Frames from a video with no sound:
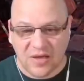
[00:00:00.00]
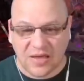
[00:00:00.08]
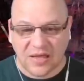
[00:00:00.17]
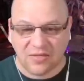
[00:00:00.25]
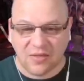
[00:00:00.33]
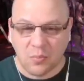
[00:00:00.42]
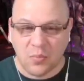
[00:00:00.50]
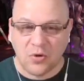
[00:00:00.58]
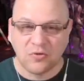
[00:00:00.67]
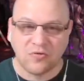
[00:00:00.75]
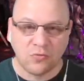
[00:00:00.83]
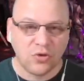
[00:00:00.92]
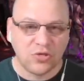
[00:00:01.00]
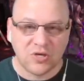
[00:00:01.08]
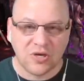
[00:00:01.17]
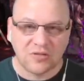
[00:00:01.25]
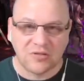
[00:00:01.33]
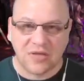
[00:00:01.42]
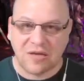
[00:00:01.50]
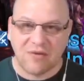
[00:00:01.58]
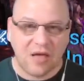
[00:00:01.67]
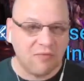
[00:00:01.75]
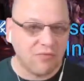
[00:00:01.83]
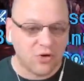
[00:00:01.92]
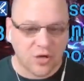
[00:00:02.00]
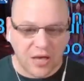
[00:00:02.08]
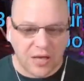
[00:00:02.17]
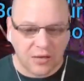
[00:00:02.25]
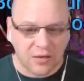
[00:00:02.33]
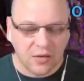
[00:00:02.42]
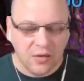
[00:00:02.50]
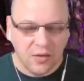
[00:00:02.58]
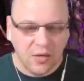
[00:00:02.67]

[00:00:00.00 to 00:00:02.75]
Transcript: I get the most void shards I've ever gotten,